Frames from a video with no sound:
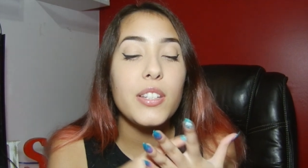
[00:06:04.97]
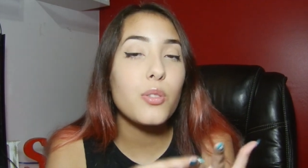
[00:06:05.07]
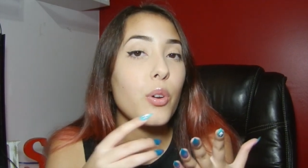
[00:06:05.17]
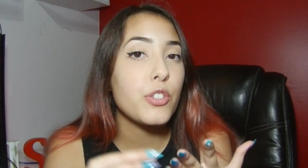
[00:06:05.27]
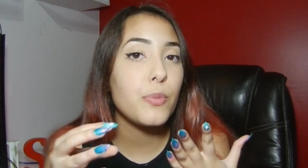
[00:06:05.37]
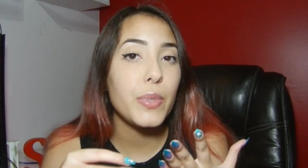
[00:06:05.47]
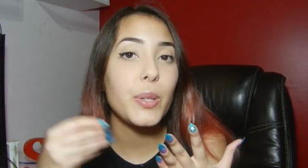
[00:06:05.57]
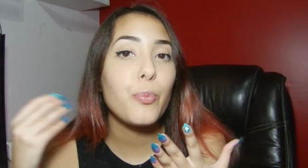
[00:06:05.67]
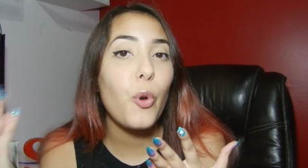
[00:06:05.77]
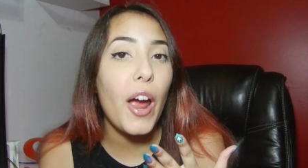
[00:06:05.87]
is going to be
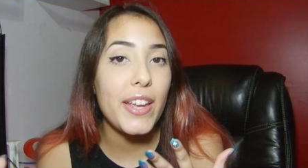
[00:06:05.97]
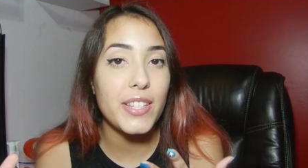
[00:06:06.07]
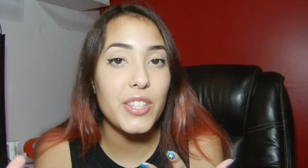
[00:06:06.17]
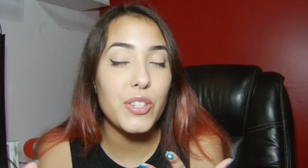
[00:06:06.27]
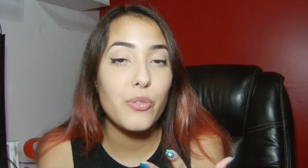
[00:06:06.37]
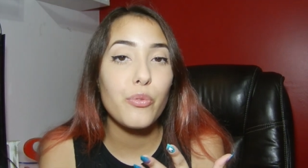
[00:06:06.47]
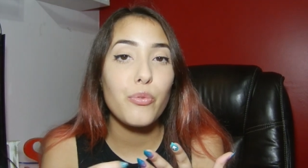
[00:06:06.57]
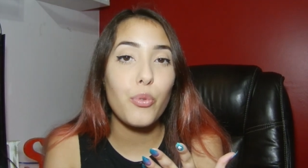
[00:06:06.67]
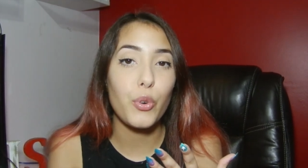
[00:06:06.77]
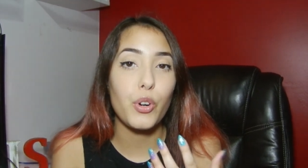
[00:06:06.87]
the prize
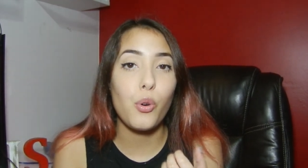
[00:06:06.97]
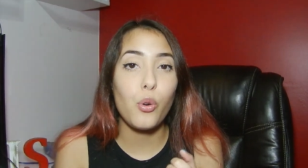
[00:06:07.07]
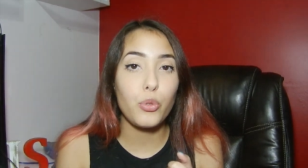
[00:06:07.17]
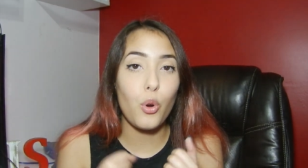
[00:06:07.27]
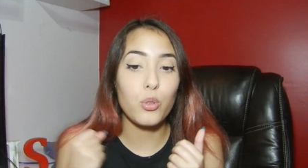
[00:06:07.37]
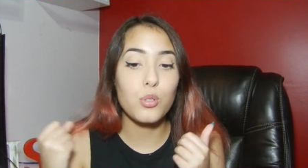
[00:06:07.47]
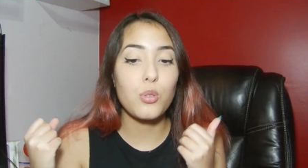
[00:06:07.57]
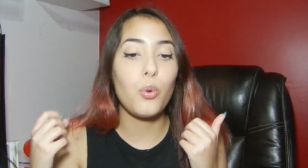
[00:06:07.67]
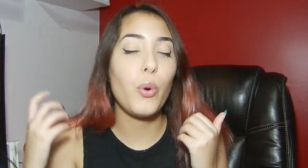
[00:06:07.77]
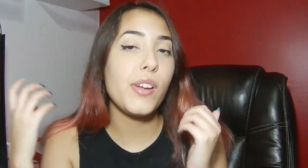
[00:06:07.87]
for those
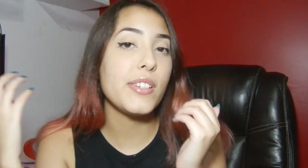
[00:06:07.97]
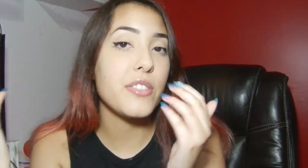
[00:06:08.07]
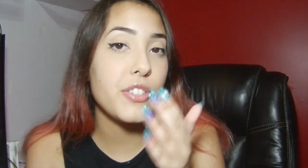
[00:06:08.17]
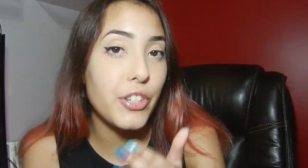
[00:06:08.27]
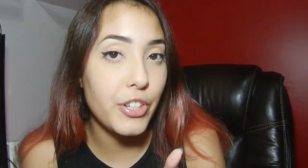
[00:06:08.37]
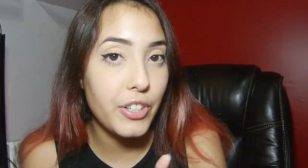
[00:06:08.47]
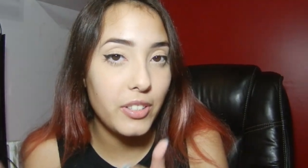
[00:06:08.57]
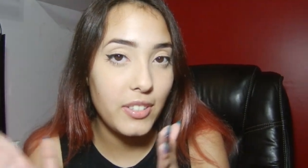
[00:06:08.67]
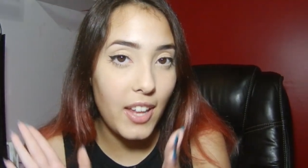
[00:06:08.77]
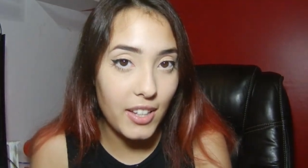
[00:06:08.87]
who entered
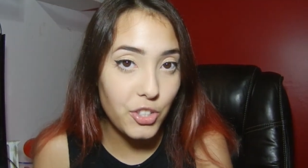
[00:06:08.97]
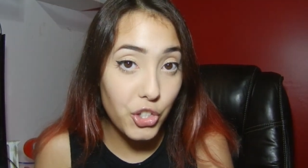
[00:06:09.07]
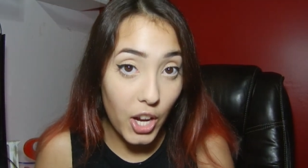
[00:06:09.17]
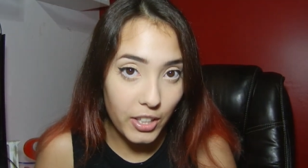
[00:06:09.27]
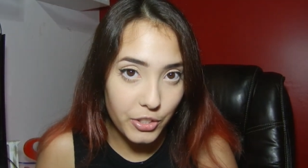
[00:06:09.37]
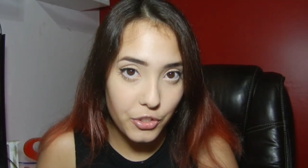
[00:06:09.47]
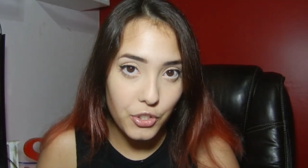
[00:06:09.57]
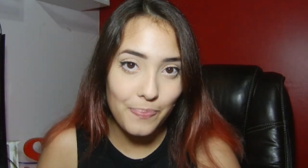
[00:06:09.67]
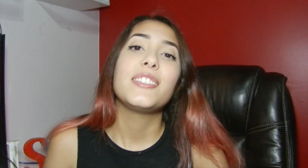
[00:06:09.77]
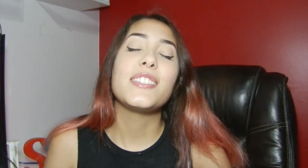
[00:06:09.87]
that
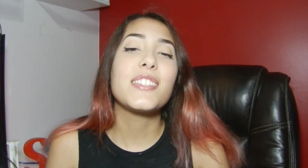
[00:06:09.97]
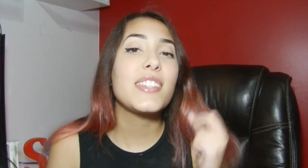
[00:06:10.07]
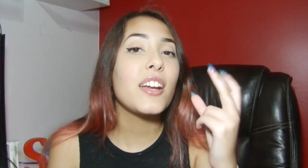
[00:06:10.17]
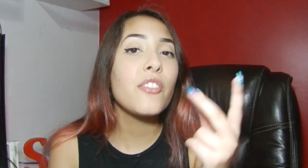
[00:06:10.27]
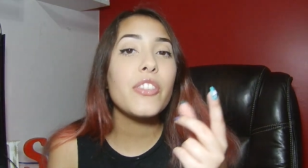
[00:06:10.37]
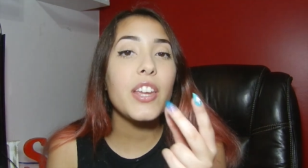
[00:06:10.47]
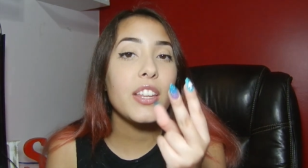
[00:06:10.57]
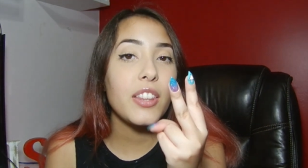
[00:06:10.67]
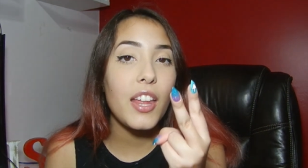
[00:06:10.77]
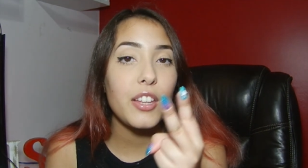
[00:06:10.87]
challenge. The second
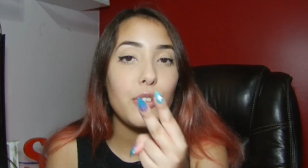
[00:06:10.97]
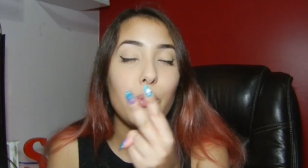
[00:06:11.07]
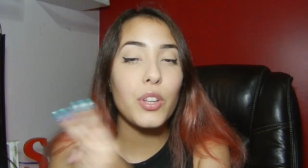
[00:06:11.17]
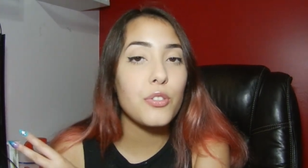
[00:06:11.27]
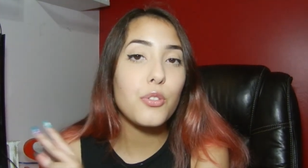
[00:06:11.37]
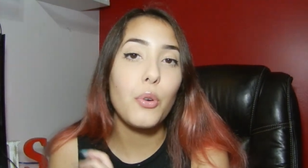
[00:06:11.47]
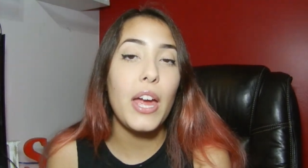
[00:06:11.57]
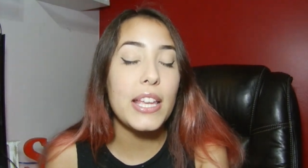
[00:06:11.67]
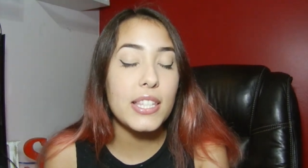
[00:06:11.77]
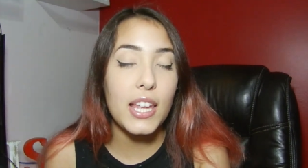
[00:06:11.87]
thing that you can do
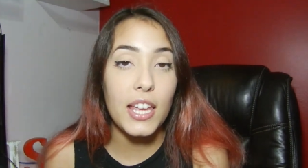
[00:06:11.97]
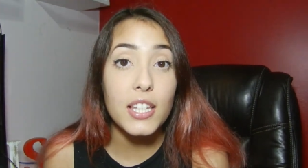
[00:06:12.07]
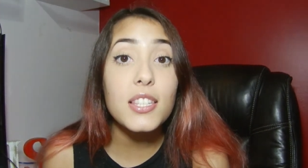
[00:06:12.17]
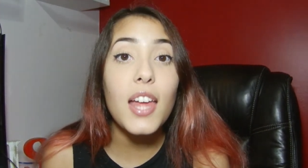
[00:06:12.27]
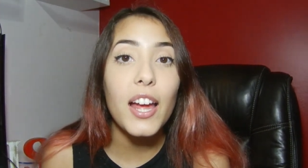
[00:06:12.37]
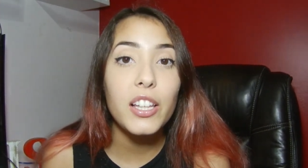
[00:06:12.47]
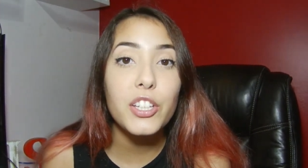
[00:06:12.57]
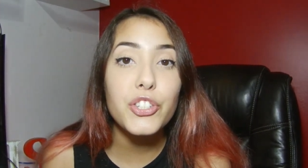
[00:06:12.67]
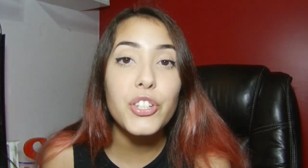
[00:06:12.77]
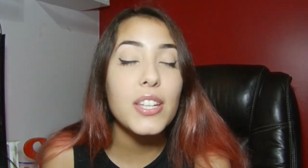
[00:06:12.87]
as a
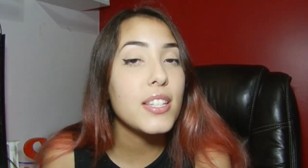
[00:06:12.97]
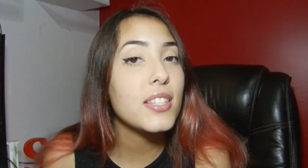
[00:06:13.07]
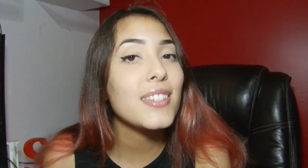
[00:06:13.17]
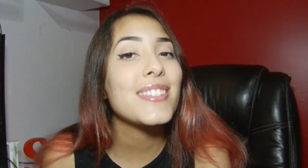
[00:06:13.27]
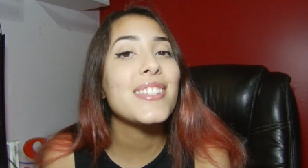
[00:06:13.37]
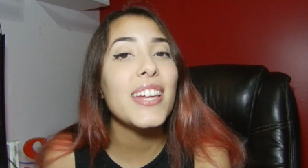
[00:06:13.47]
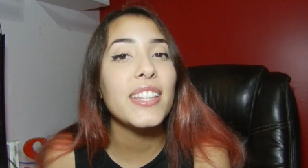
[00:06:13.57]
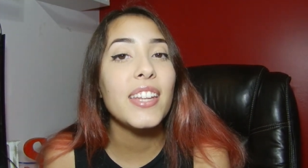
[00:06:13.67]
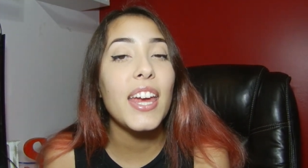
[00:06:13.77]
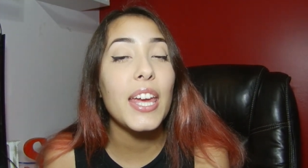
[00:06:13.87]
stylist is
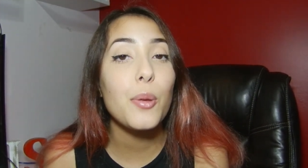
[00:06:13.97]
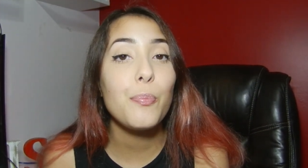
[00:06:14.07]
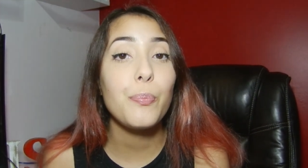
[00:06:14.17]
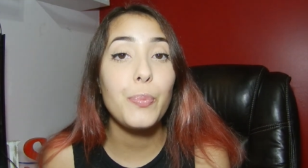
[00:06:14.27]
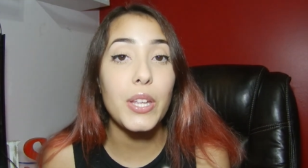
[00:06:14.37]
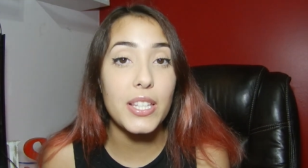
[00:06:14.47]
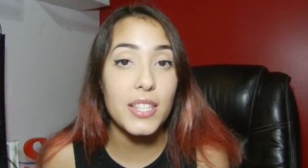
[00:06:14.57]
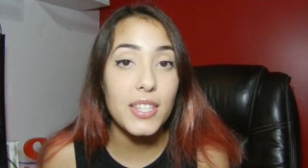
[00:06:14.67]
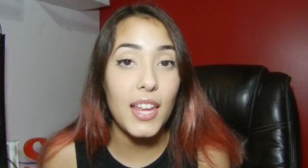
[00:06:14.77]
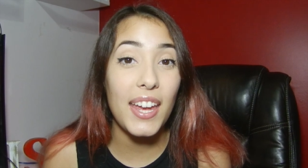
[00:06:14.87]
send a
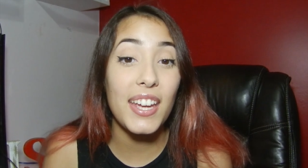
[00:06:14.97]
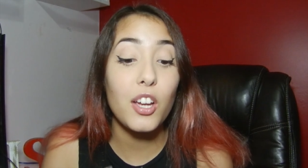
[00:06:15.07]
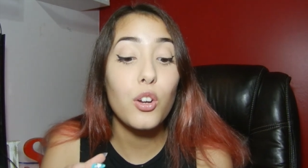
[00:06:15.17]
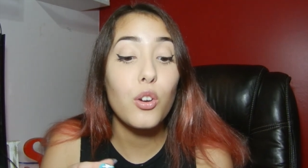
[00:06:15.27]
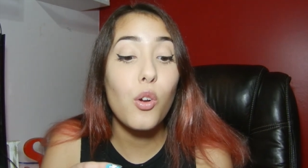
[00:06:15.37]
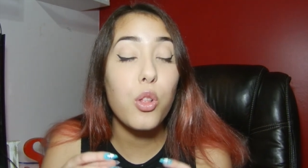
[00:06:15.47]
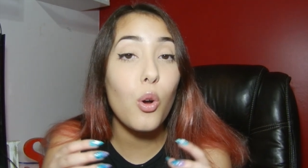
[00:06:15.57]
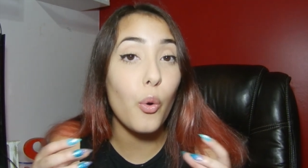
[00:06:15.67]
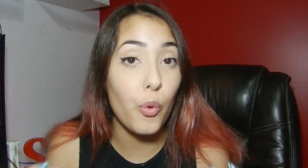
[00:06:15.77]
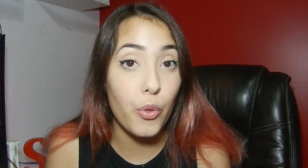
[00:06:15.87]
piece, a
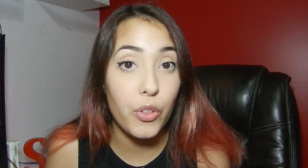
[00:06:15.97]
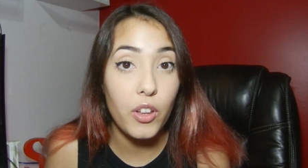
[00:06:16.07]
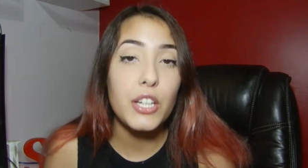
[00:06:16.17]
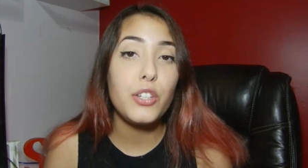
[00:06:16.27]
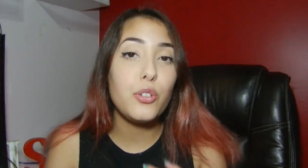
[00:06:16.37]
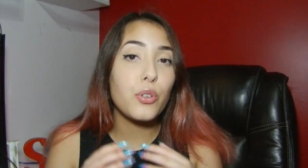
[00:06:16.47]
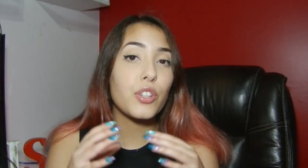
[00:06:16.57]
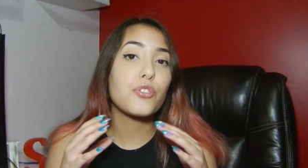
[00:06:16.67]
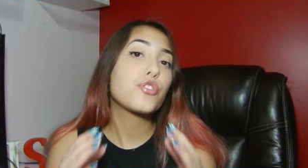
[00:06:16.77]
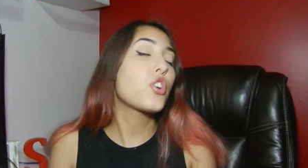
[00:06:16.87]
cloth. You
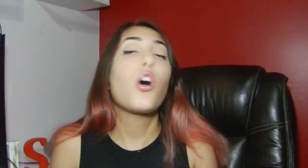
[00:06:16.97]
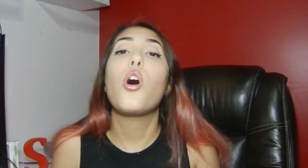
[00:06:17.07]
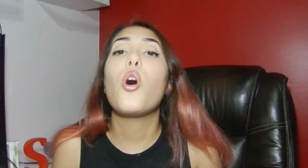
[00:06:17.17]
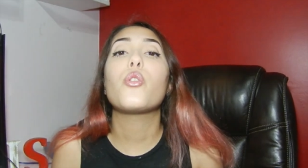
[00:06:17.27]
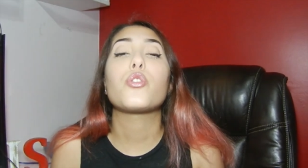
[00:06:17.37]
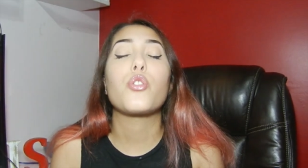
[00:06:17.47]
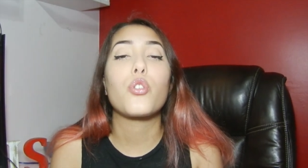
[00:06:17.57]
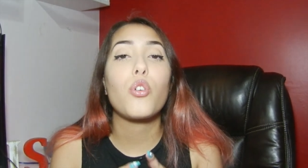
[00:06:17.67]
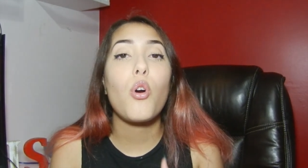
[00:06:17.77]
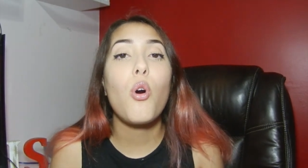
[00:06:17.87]
can draw
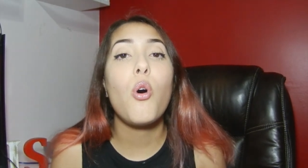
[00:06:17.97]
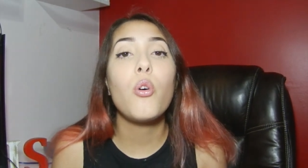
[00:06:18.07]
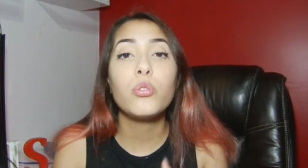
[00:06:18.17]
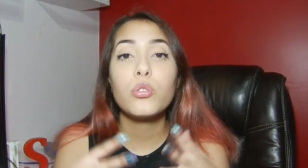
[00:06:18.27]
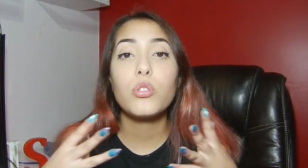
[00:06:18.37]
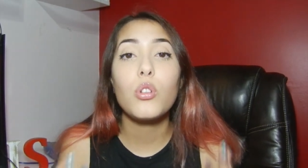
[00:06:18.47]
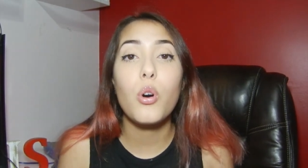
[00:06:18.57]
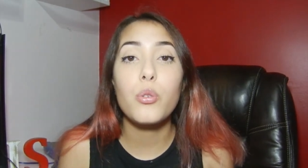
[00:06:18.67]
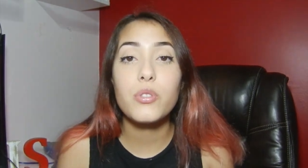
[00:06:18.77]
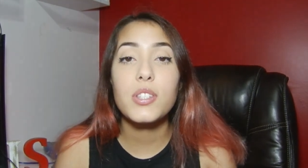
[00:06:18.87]
your own
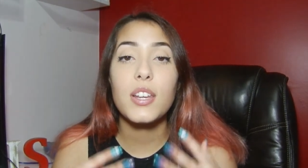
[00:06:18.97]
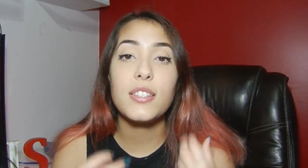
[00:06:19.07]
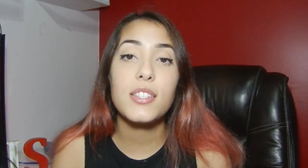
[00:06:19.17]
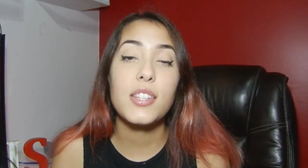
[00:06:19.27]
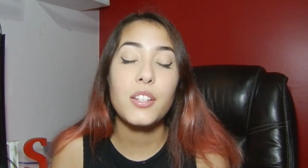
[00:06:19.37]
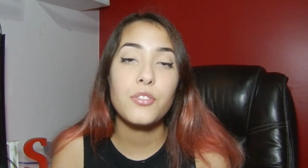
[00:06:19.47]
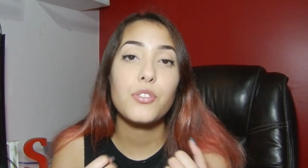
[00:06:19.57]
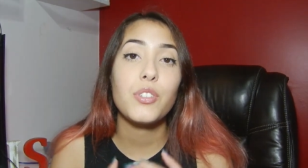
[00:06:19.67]
clothes and send to